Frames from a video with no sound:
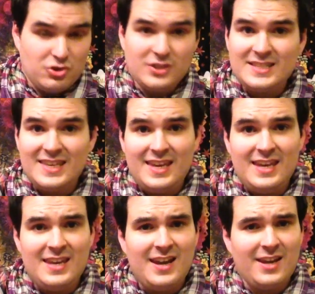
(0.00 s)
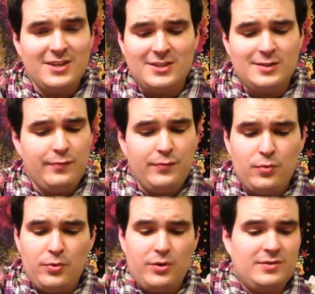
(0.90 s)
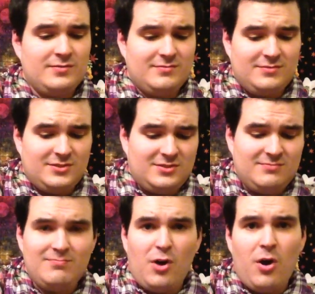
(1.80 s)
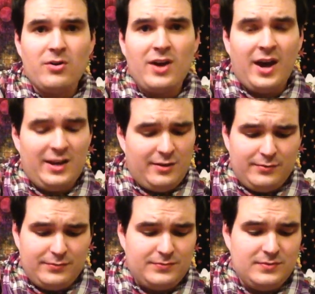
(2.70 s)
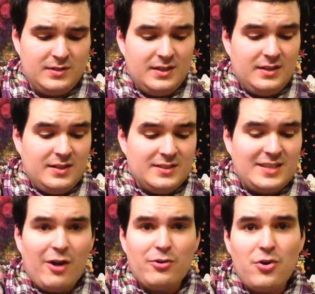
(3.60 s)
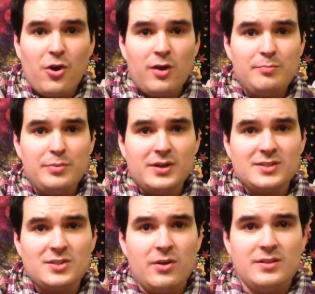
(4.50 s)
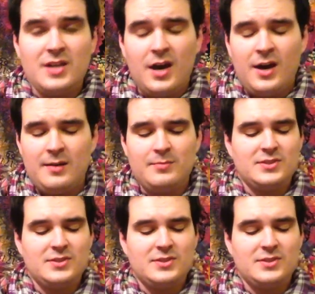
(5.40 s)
just a kid. I couldn't afford all kind of tarot card books all the time.